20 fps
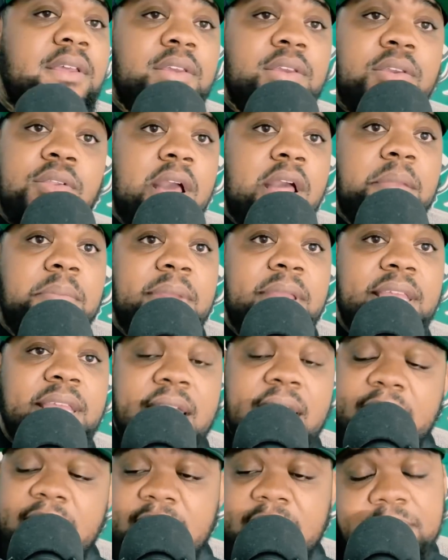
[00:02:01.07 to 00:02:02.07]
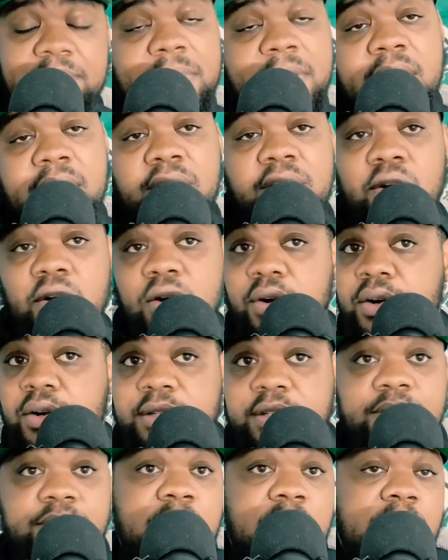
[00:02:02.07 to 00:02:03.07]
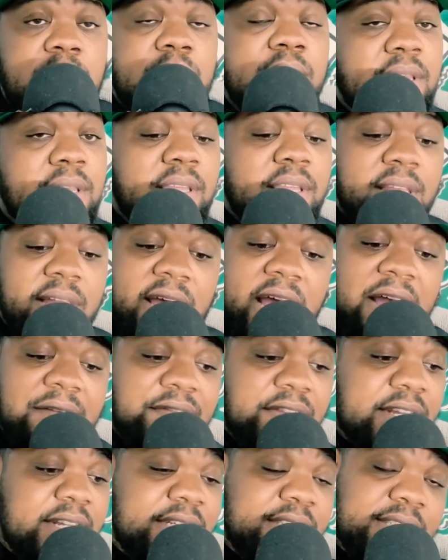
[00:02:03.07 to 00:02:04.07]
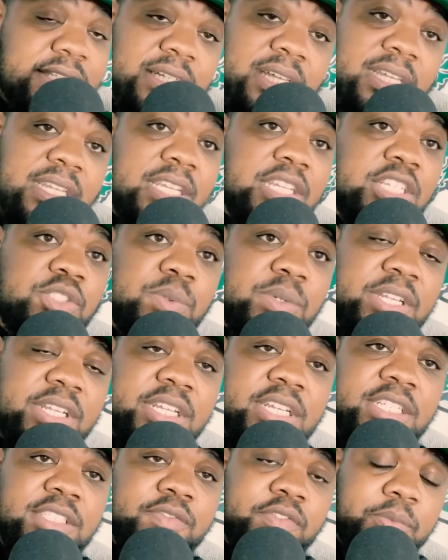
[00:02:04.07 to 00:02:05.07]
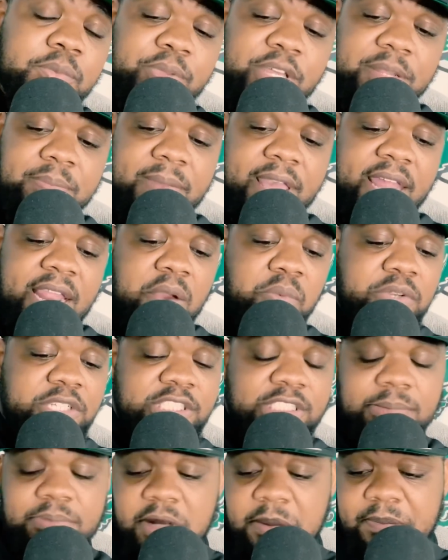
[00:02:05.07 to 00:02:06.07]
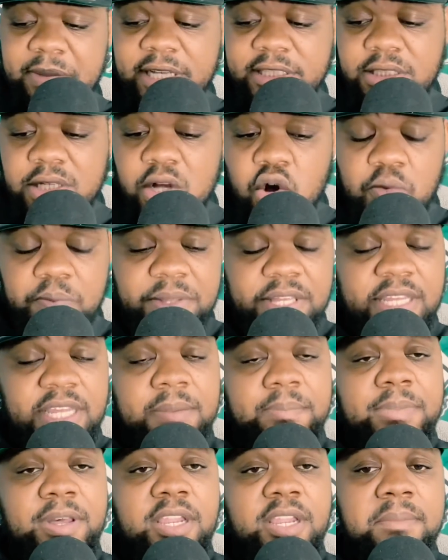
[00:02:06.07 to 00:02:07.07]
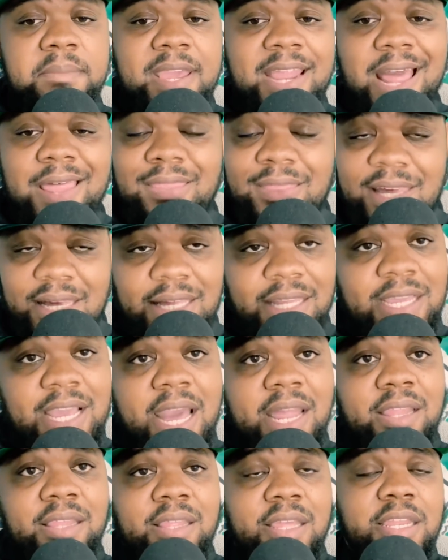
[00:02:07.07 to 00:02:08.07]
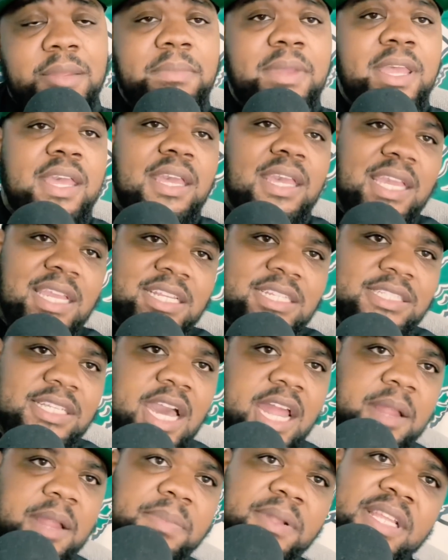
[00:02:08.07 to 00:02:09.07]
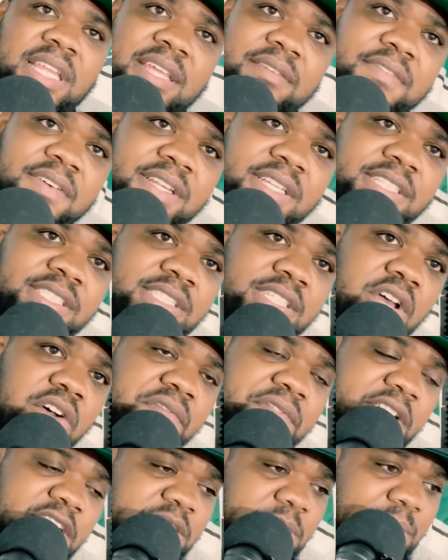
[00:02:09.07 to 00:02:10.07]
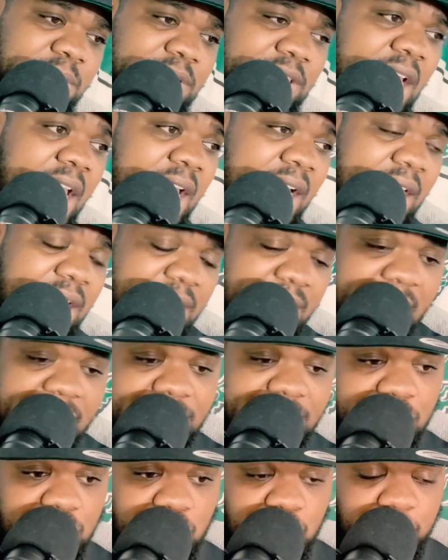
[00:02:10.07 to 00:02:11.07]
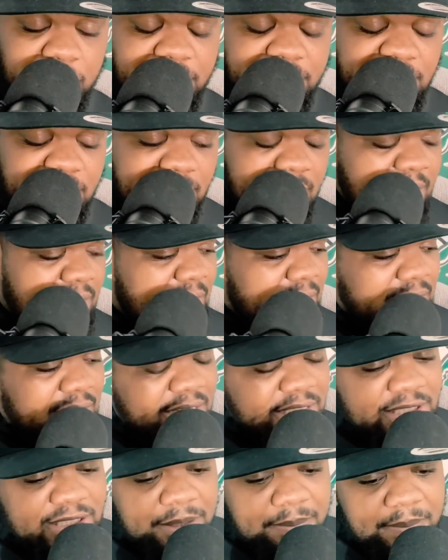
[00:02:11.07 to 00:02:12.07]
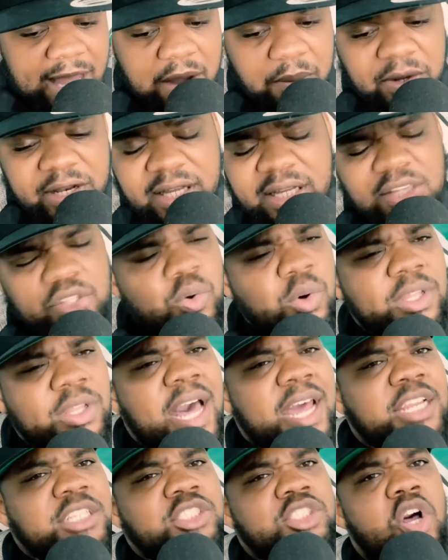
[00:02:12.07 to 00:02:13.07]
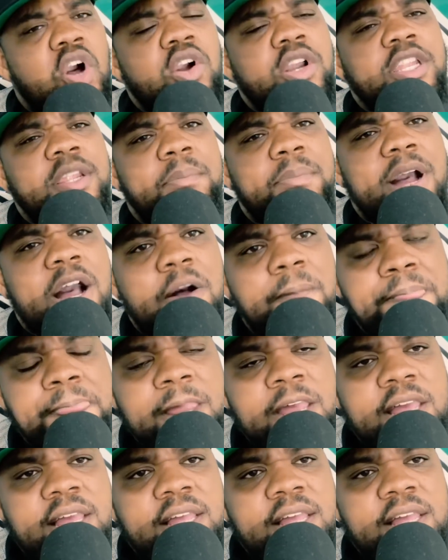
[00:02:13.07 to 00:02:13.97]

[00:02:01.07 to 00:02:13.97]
You know what I mean? He got to get better or you know, after this, it is what it is for Ben, man. I wish him the best. I hope he get better, man. I think he got it in him. He just got to believe in himself. That's what's lacking in that situation. Listen, man, we didn't do a lot of talking about